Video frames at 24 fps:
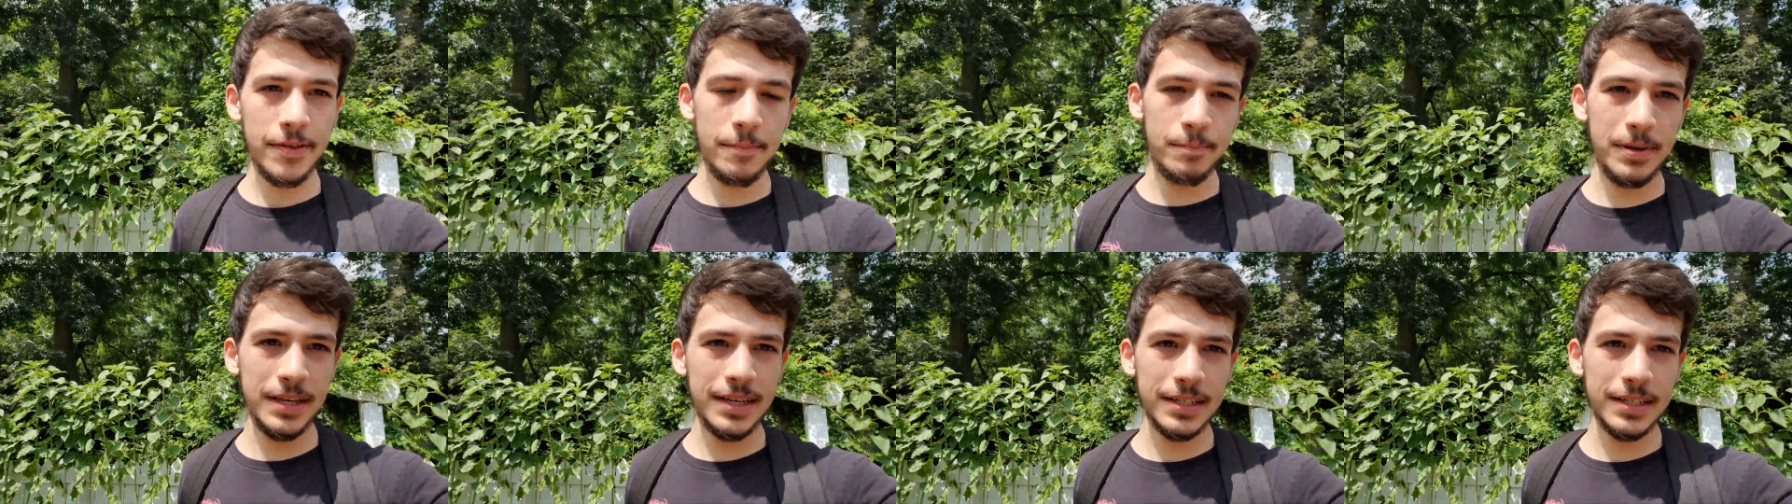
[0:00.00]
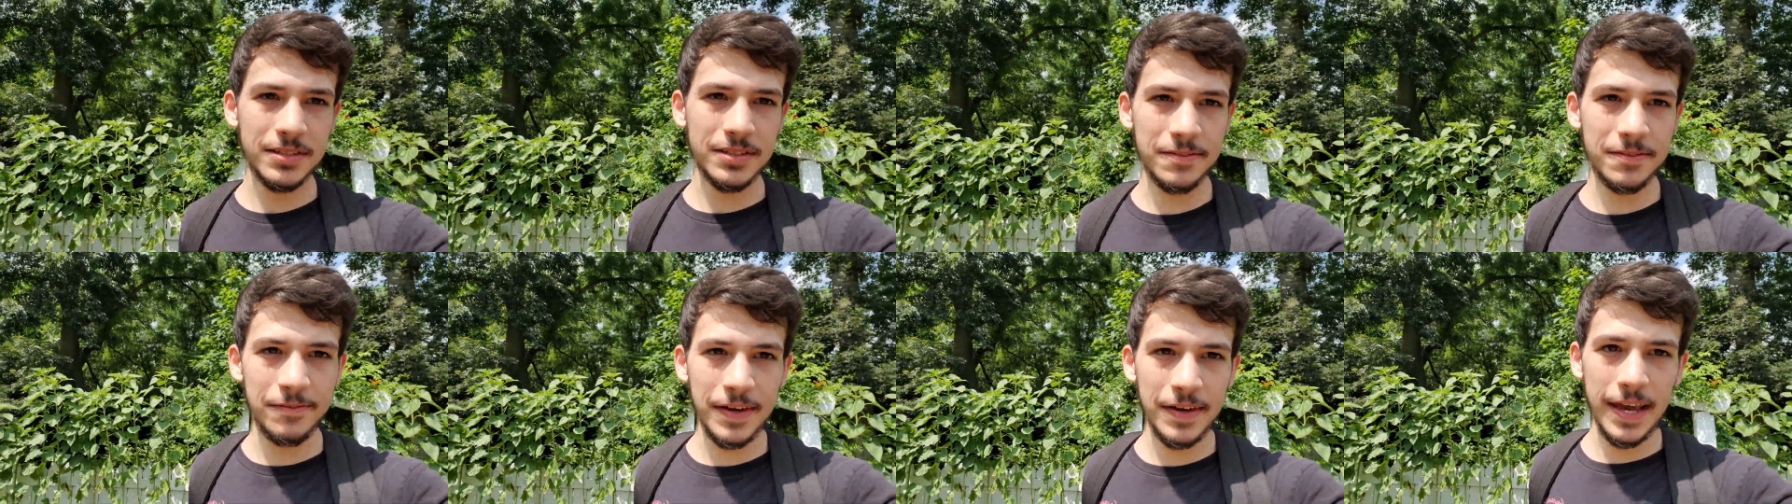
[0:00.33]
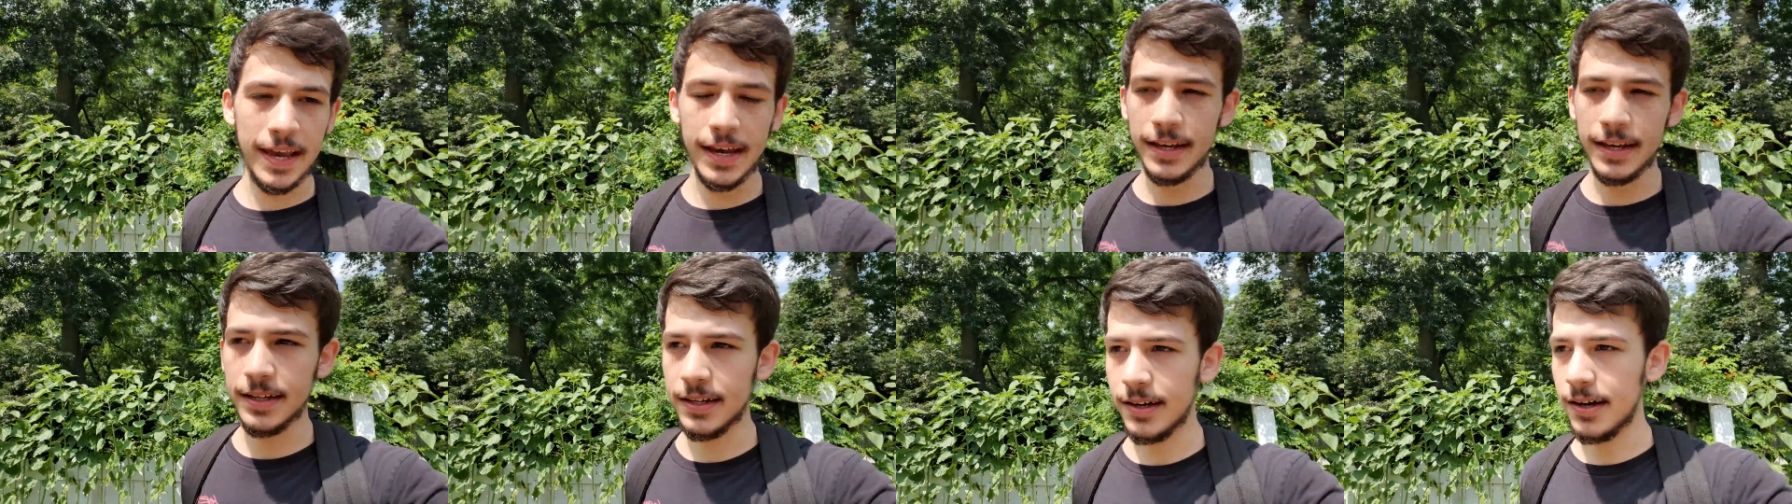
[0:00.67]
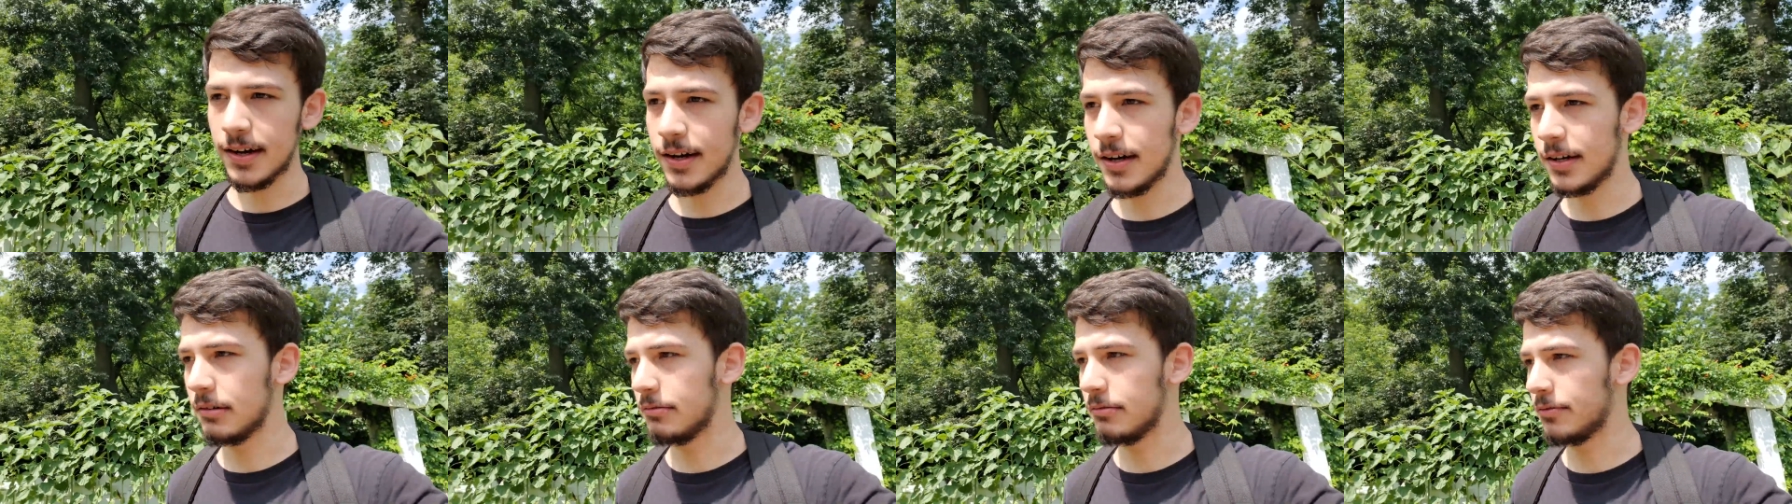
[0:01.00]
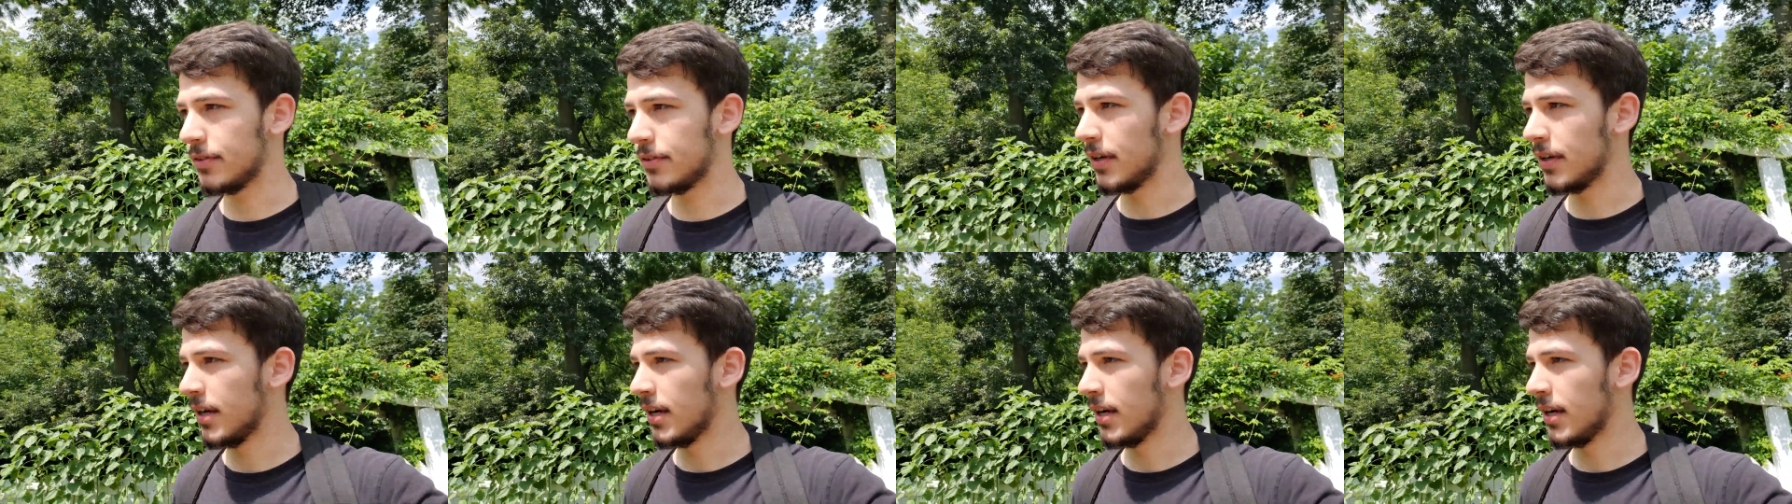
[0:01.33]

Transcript: biggest fan of